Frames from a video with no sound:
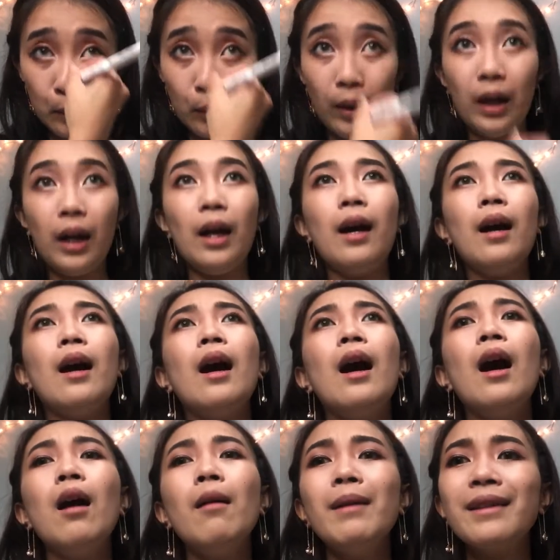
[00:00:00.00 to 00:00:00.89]

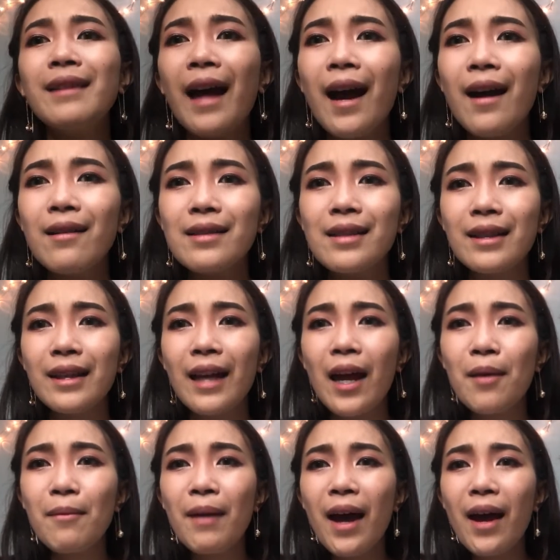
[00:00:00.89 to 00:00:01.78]
Wow, what time was the
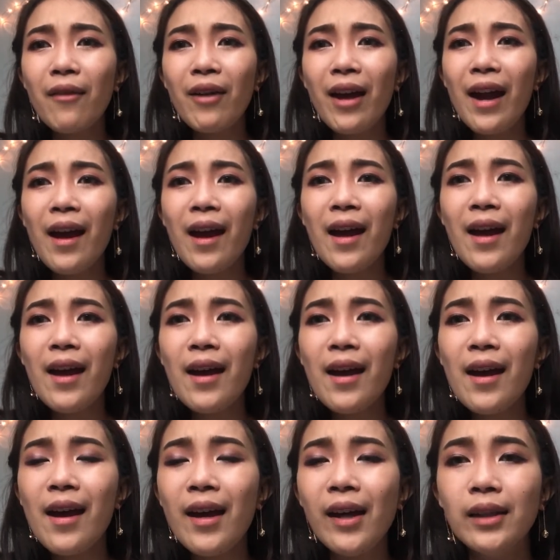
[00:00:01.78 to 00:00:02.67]

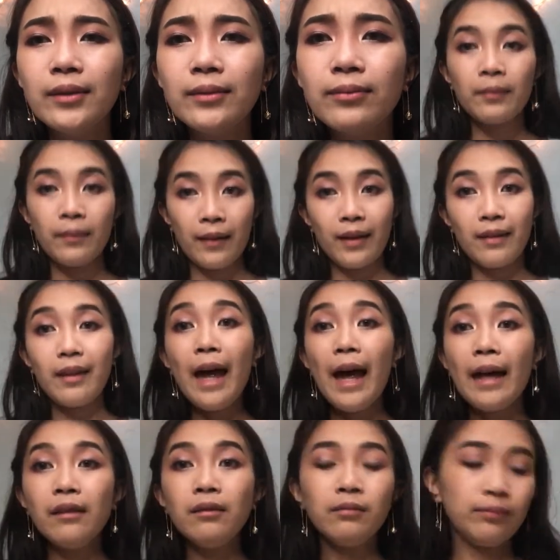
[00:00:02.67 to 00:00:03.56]
nightmare?
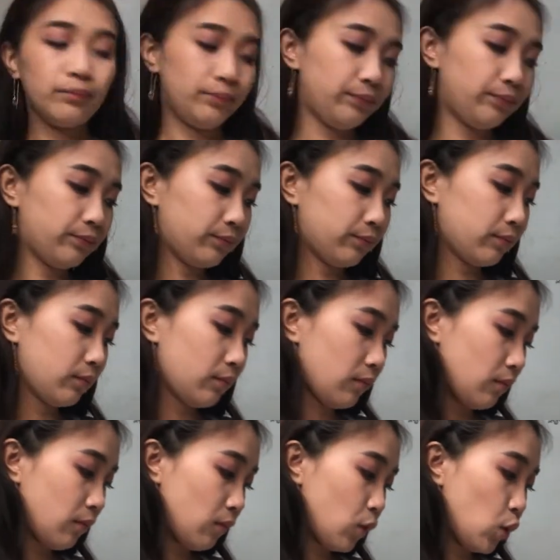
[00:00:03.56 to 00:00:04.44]
Then,
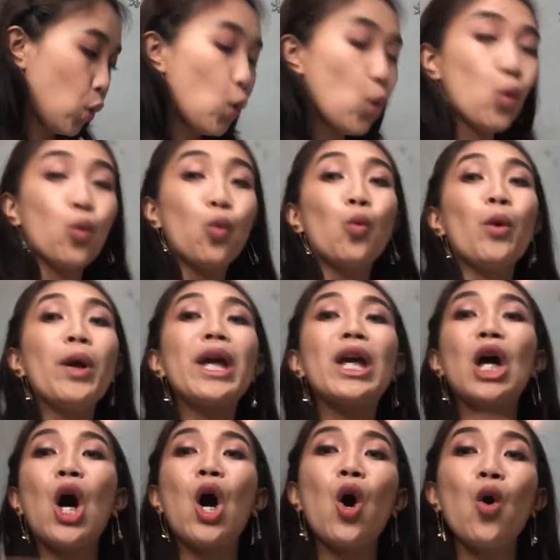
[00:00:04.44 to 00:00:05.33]
we
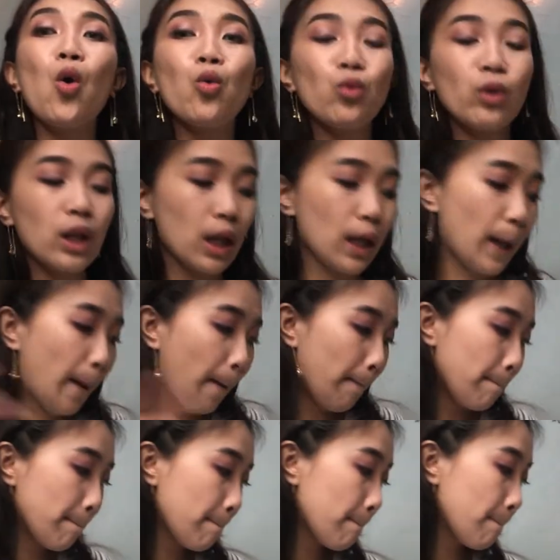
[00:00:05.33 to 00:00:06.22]
gonna
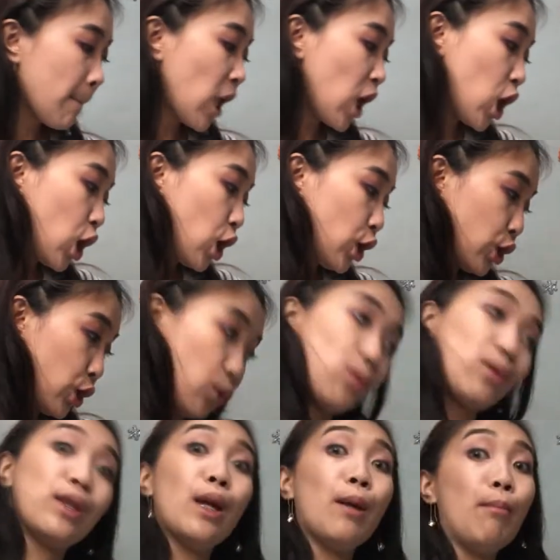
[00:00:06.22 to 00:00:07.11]

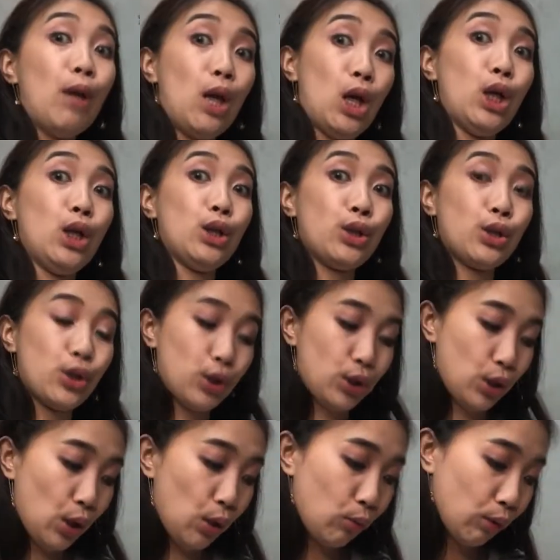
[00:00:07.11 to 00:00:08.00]
use the
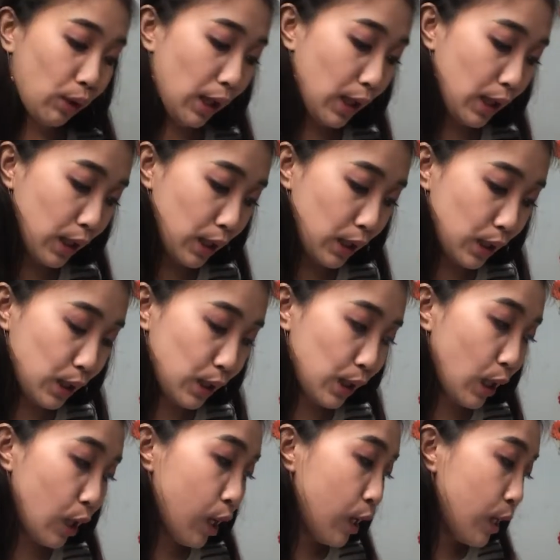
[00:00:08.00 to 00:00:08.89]
blush,
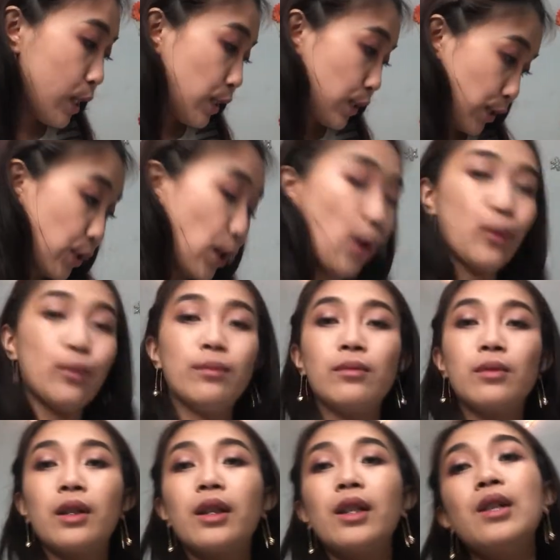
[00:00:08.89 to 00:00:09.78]
okay? So,
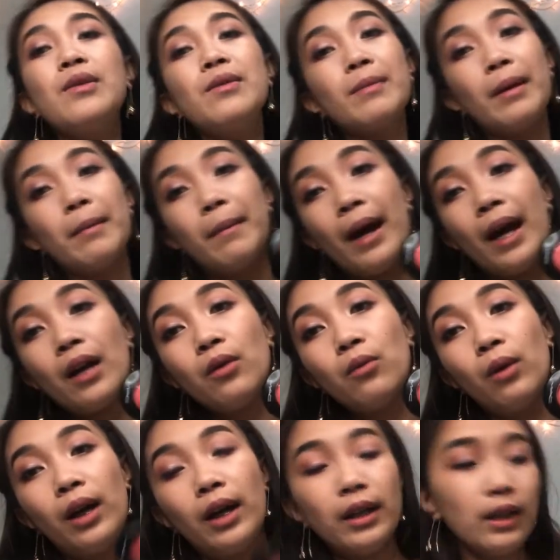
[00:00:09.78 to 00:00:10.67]
I'm going to use my MAC
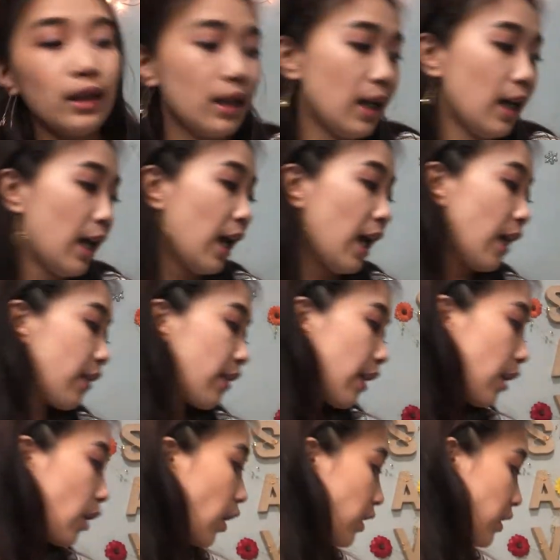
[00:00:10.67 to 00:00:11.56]
one. And
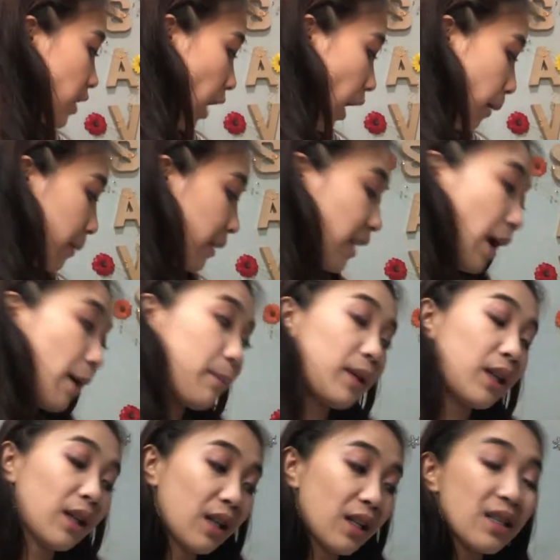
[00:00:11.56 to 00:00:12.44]
then on top of that,
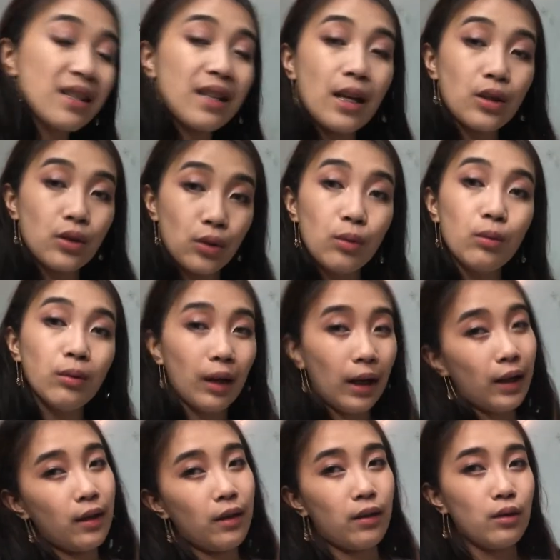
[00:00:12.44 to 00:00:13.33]
because they do
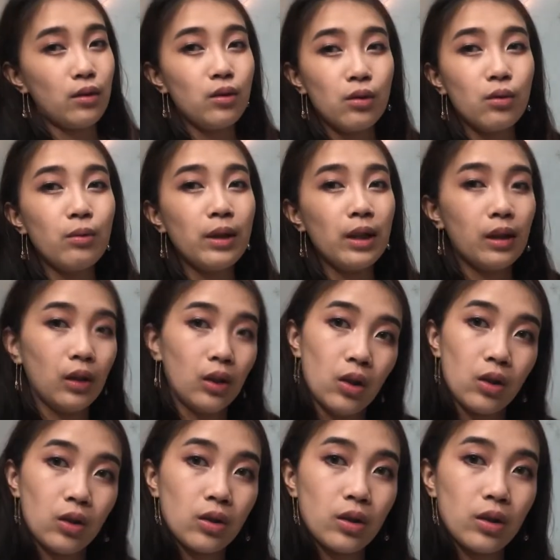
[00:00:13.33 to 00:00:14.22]
like the dewy
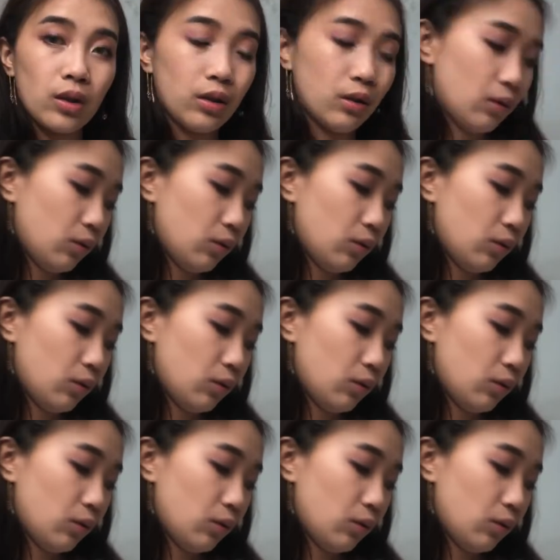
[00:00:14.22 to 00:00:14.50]
look,